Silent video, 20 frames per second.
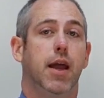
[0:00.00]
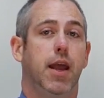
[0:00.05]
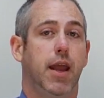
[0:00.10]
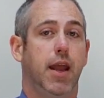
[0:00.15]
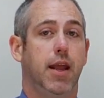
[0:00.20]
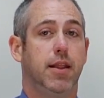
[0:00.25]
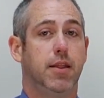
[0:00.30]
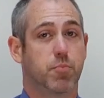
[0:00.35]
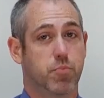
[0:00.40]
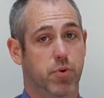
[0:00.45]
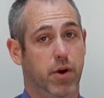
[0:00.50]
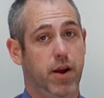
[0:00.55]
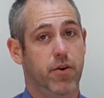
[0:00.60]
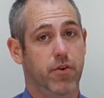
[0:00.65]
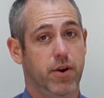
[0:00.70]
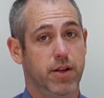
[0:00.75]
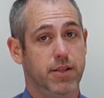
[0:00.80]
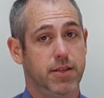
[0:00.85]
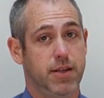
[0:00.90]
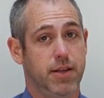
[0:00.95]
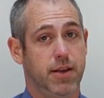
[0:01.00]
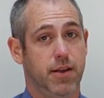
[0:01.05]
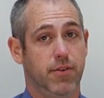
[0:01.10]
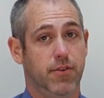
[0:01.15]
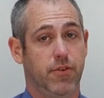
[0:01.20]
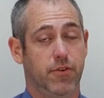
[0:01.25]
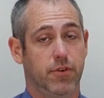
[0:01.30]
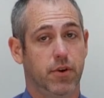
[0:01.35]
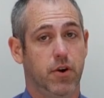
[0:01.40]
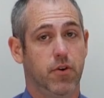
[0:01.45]
in the preterite
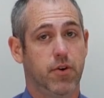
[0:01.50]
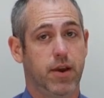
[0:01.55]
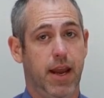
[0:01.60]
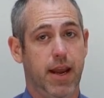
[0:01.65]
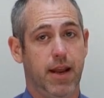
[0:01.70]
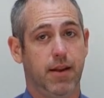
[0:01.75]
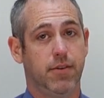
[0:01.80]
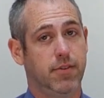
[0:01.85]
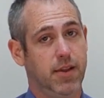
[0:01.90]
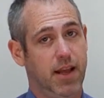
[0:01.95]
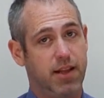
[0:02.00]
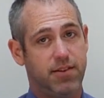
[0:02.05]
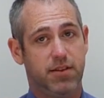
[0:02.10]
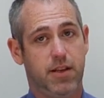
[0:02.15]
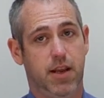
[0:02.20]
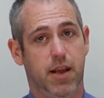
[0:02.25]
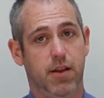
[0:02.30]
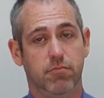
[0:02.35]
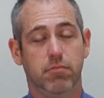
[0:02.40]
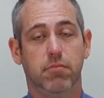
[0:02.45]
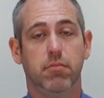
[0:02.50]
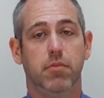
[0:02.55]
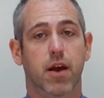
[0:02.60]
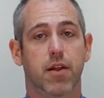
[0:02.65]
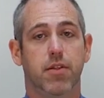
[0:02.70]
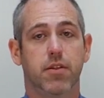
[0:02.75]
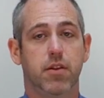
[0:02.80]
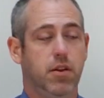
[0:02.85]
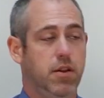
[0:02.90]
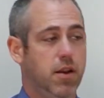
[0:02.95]
tense. Okay? That's it.
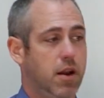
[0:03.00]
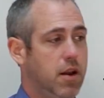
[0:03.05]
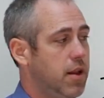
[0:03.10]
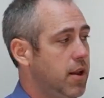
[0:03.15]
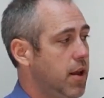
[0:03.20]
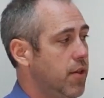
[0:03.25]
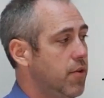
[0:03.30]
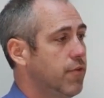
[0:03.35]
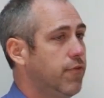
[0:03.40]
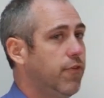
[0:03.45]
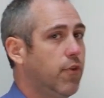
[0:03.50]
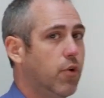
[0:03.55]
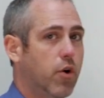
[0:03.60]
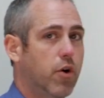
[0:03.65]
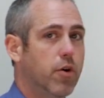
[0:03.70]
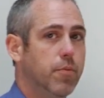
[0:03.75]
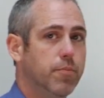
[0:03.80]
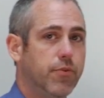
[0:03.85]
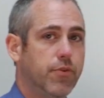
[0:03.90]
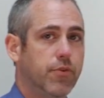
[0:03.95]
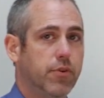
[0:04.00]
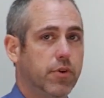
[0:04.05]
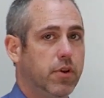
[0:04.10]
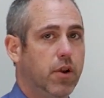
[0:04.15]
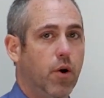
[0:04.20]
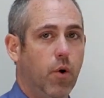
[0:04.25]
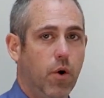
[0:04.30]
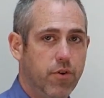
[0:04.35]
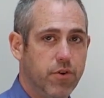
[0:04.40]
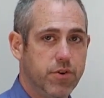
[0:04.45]
None of the other forms,
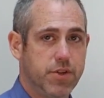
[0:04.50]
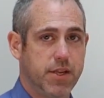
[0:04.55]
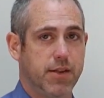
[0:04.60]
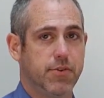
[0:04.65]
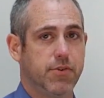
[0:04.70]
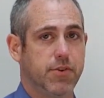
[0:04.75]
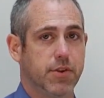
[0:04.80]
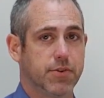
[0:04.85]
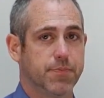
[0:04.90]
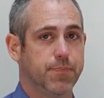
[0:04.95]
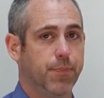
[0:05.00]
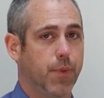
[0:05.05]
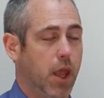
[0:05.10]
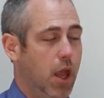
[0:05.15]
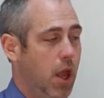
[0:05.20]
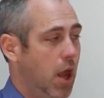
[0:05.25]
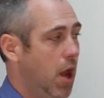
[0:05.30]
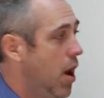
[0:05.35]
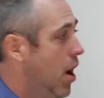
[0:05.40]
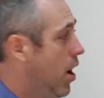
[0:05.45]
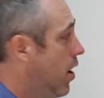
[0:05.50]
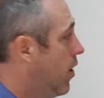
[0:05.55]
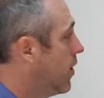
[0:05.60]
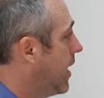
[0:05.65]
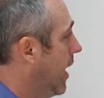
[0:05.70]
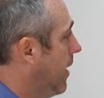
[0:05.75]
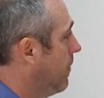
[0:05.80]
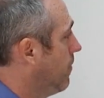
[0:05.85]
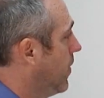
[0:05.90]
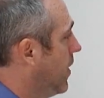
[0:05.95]
no other tenses.
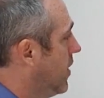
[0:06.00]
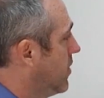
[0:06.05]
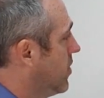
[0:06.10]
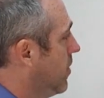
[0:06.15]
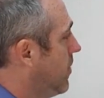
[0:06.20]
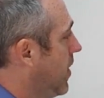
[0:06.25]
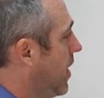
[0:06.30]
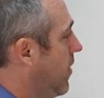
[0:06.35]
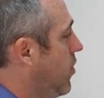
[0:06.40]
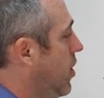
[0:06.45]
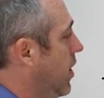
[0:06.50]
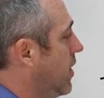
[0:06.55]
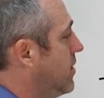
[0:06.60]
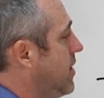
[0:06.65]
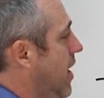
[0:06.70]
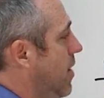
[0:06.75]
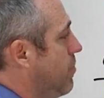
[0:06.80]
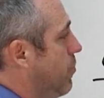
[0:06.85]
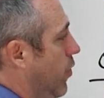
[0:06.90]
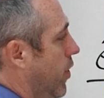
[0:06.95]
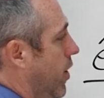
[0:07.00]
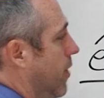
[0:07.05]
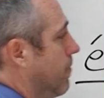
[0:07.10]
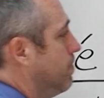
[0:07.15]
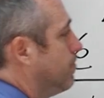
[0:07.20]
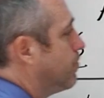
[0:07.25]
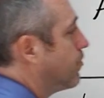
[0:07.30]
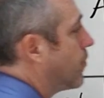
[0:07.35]
Okay, so let me give you an example here.